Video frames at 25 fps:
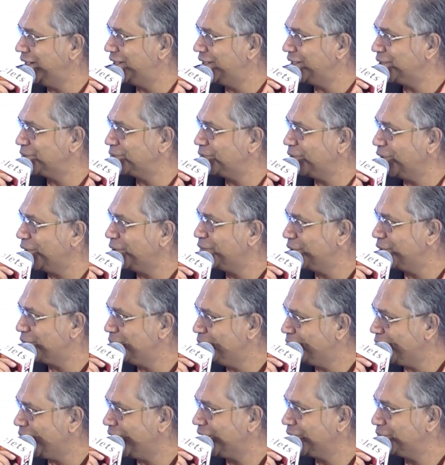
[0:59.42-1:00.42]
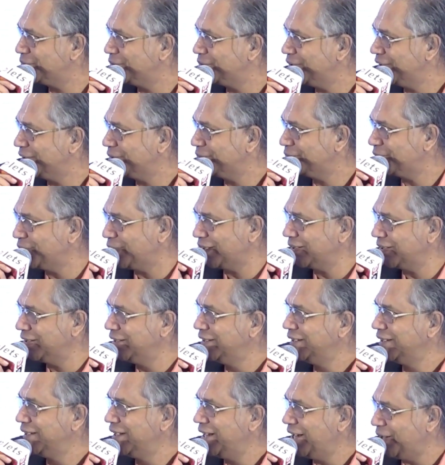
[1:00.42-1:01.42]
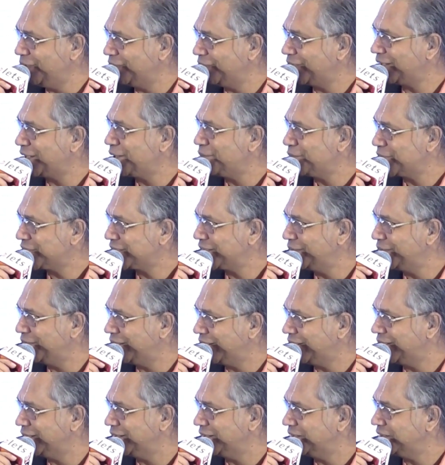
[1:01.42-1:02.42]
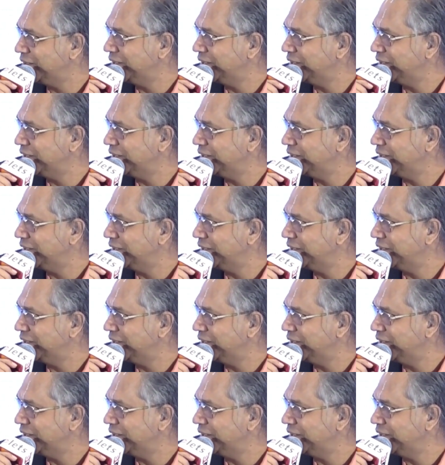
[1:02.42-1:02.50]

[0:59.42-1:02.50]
that is one of the important one for our commercial vehicle.